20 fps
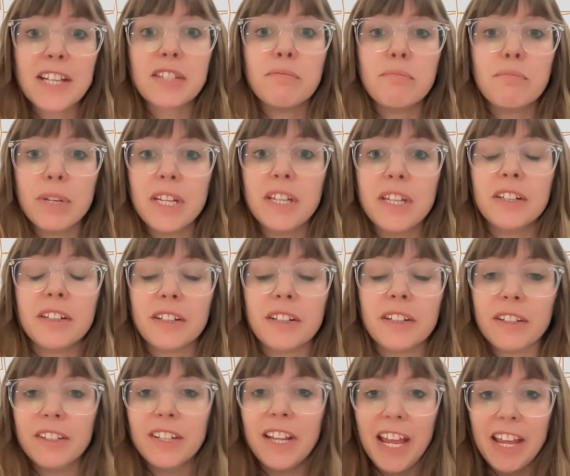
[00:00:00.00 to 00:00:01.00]
it hasn't
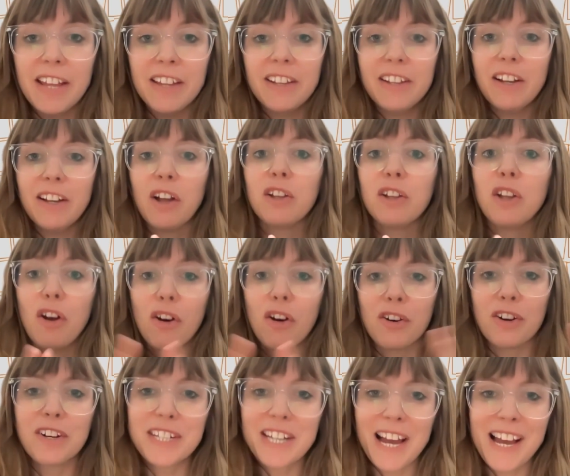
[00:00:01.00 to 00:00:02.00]
been a
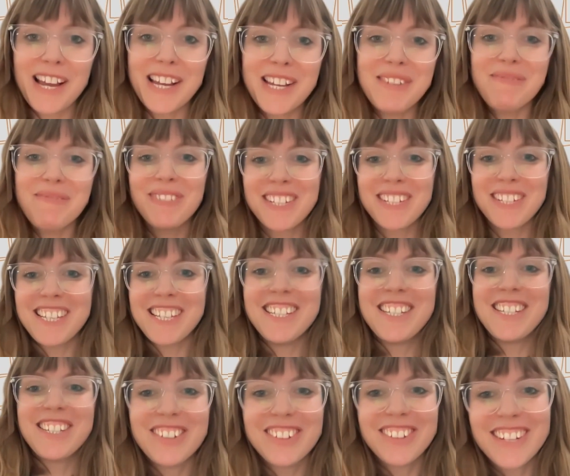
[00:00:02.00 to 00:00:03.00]
long time
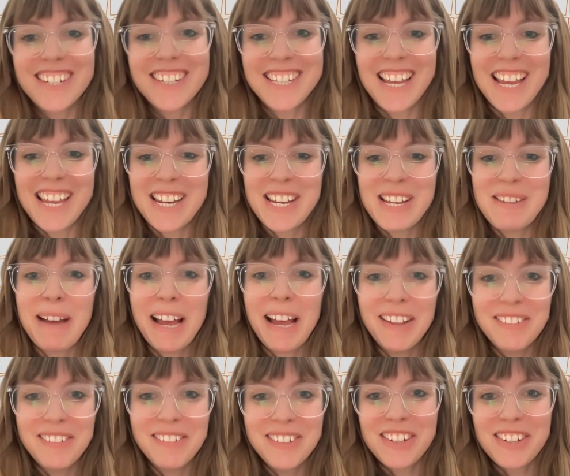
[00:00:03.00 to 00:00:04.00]
since you looked at
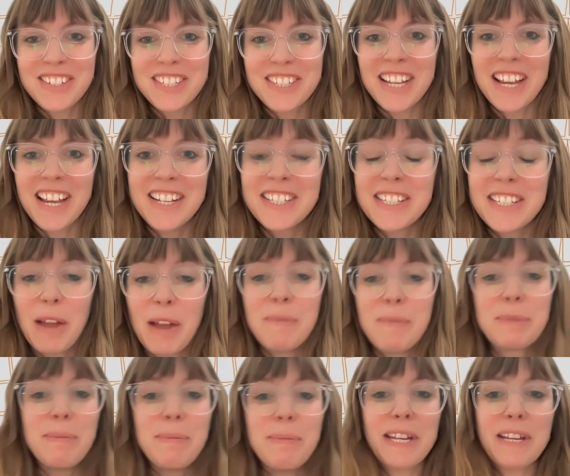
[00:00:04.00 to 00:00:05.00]
any maths or
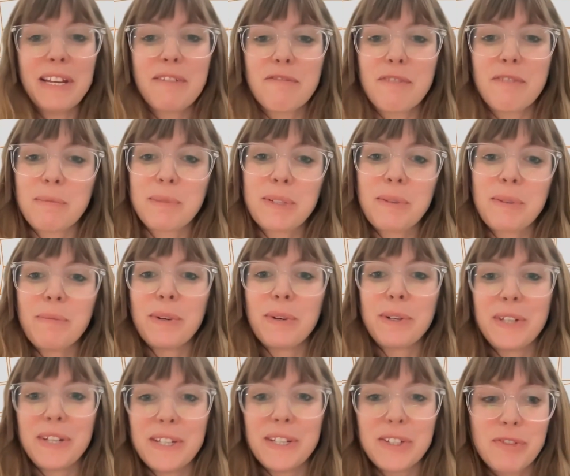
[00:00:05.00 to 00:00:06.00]
science. I'm speaking from
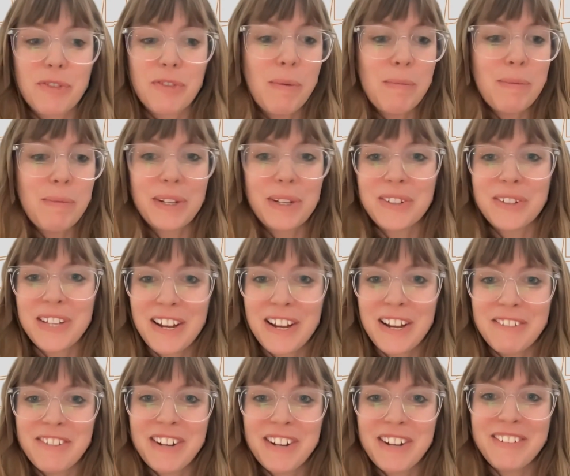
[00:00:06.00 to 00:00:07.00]
someone that dropped all
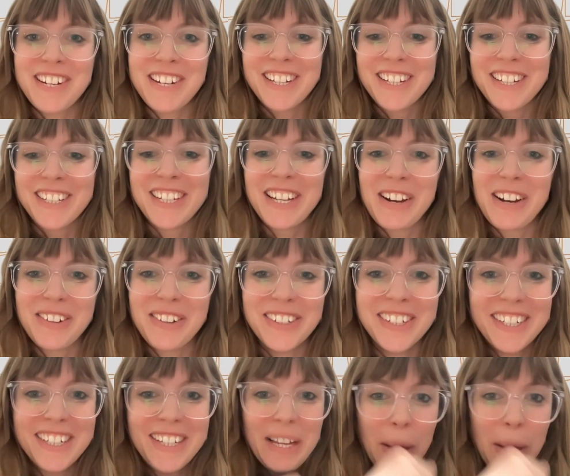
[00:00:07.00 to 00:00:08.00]
that very early
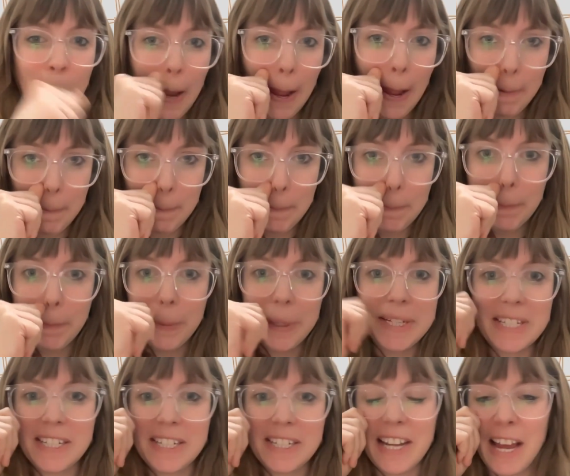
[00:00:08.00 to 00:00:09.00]
on.
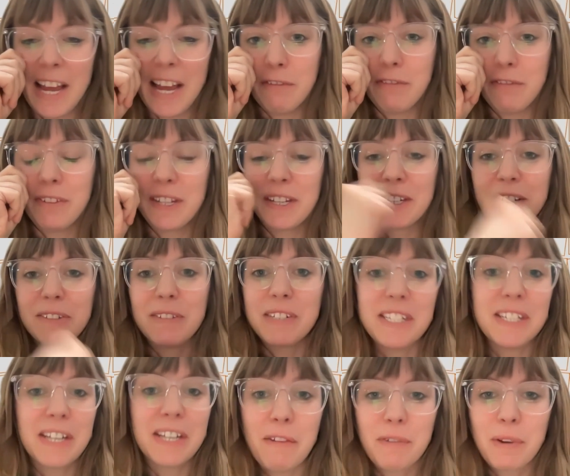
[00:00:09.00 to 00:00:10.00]
We didn't have
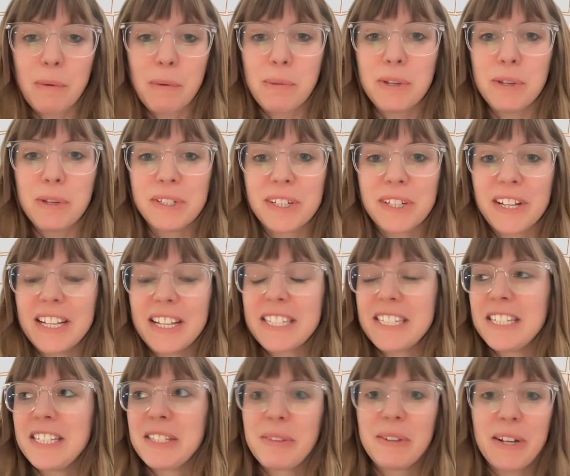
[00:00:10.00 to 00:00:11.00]
computer
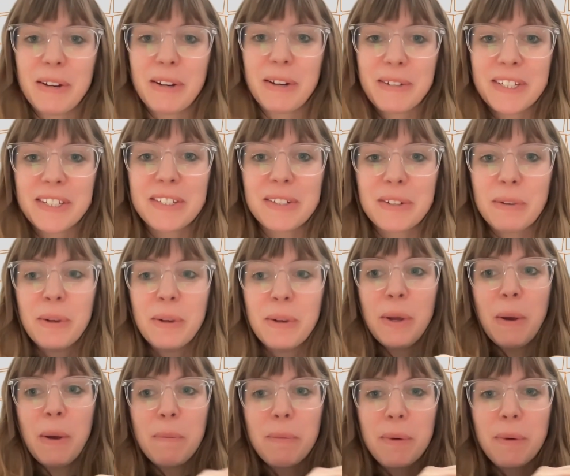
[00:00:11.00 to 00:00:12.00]
classes when I was at school,
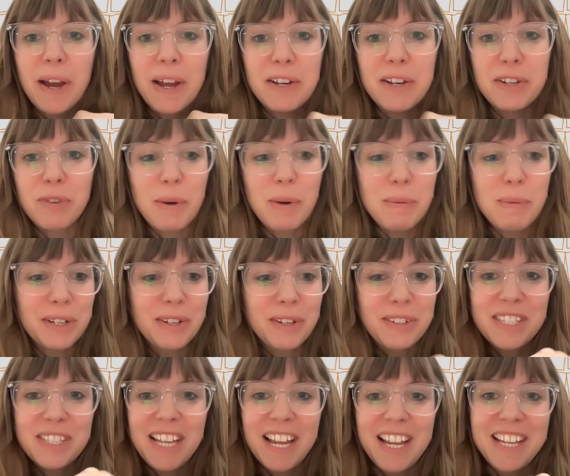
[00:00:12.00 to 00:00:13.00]
but I dropped
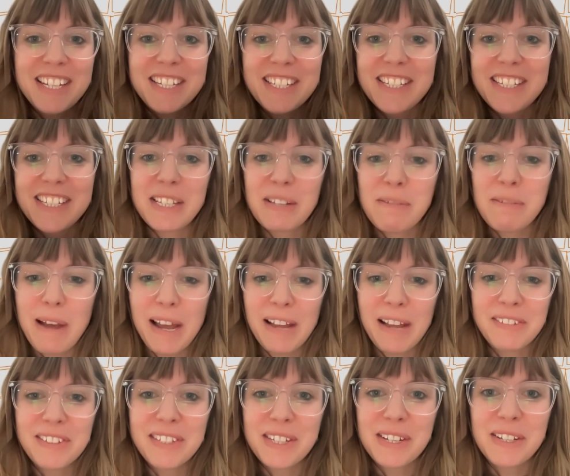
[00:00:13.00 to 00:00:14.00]
all sciences and
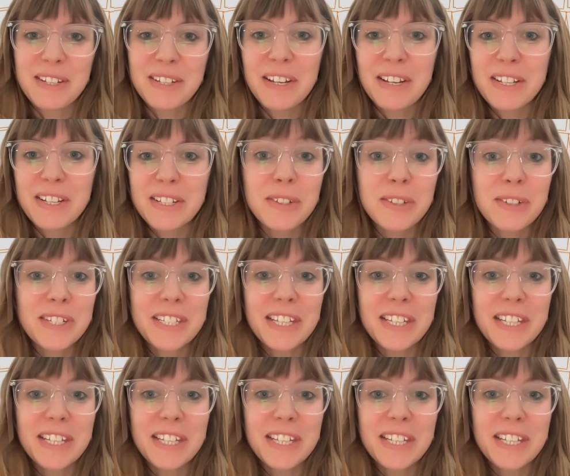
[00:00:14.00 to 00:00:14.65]
maths as